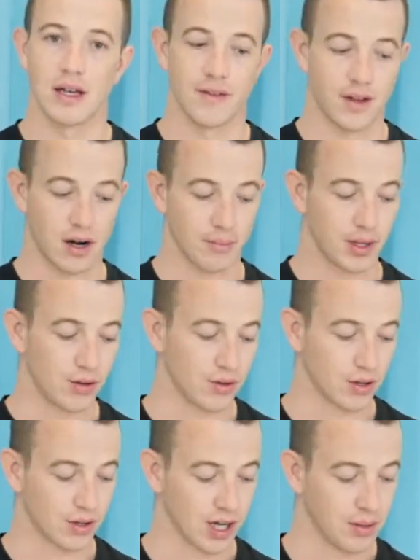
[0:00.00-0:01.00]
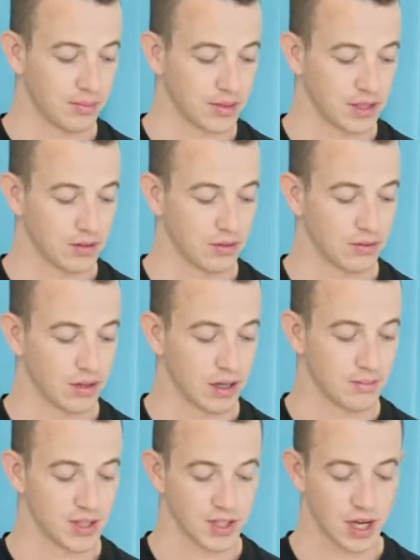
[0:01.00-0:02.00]
and then our mineral cream to
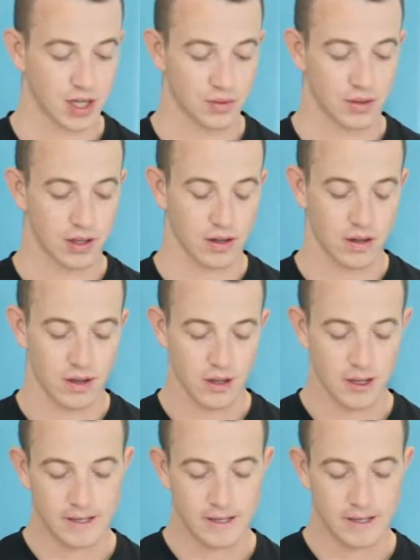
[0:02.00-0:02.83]
massage with.